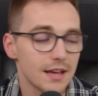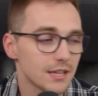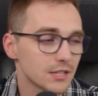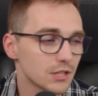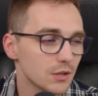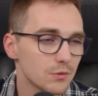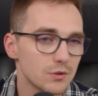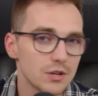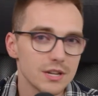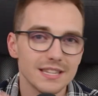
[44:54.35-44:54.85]

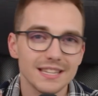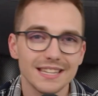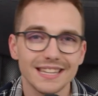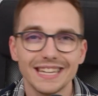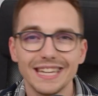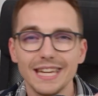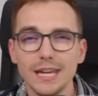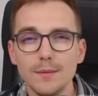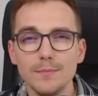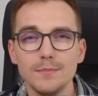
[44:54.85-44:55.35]
So
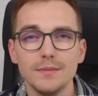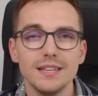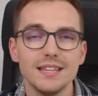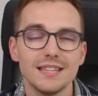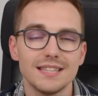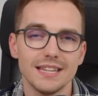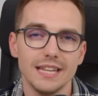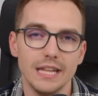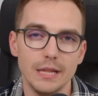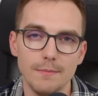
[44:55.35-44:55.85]
just keep
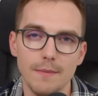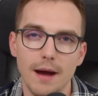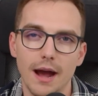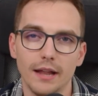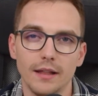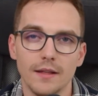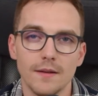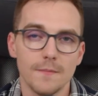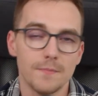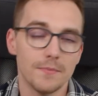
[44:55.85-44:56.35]
this in
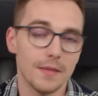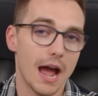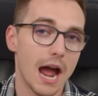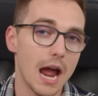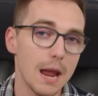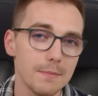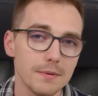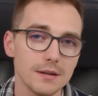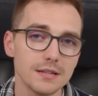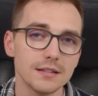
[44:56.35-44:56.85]
mind.
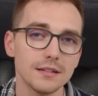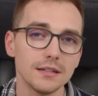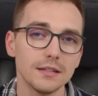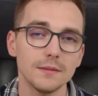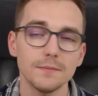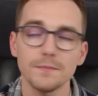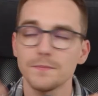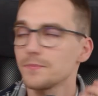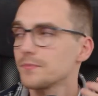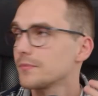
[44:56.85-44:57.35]
I
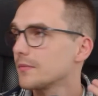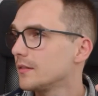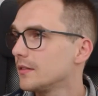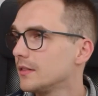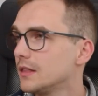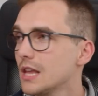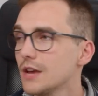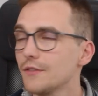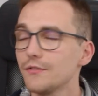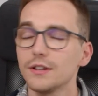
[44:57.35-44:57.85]
personally
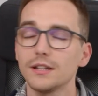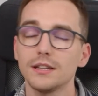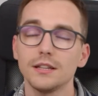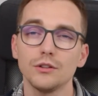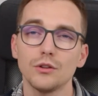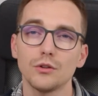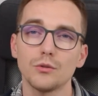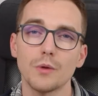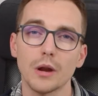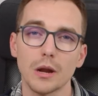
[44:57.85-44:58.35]
definitely
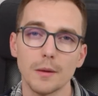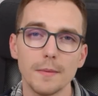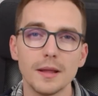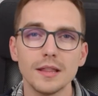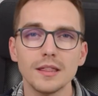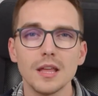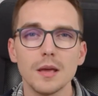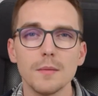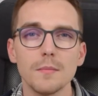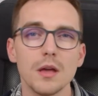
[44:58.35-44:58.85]
not
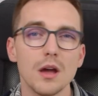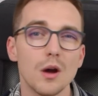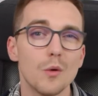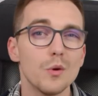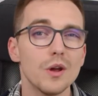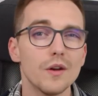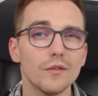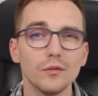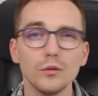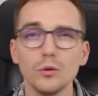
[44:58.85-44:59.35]
recommend them.
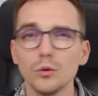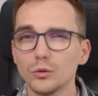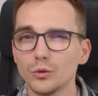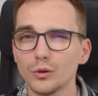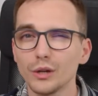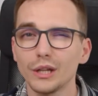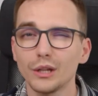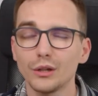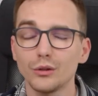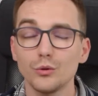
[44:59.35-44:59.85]
We have looked
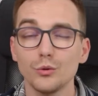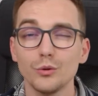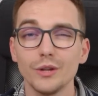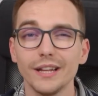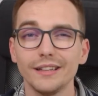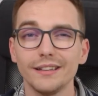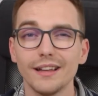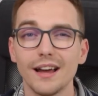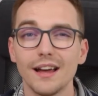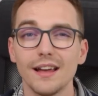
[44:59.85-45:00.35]
together through
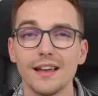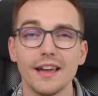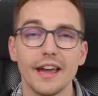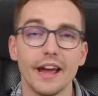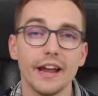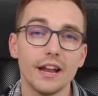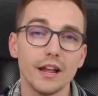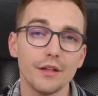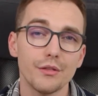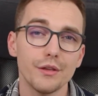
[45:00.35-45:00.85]
data
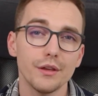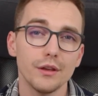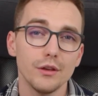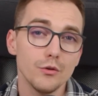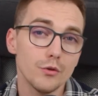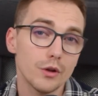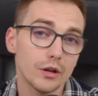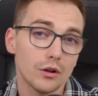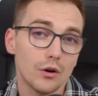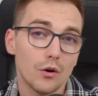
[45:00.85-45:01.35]
and I think
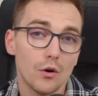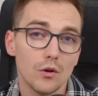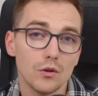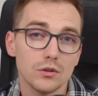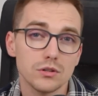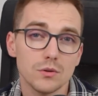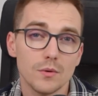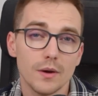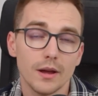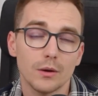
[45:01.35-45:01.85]
you can
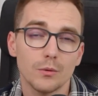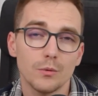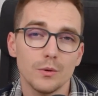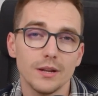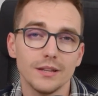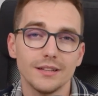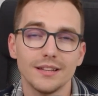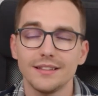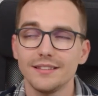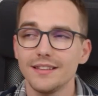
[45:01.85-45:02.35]
also
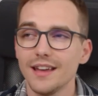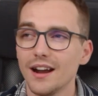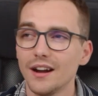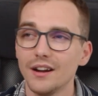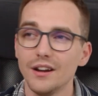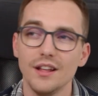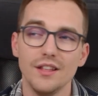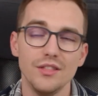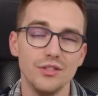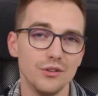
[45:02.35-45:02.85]
agree that they
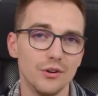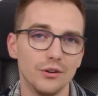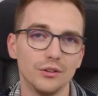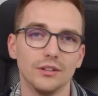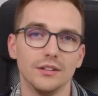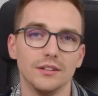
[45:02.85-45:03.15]
are not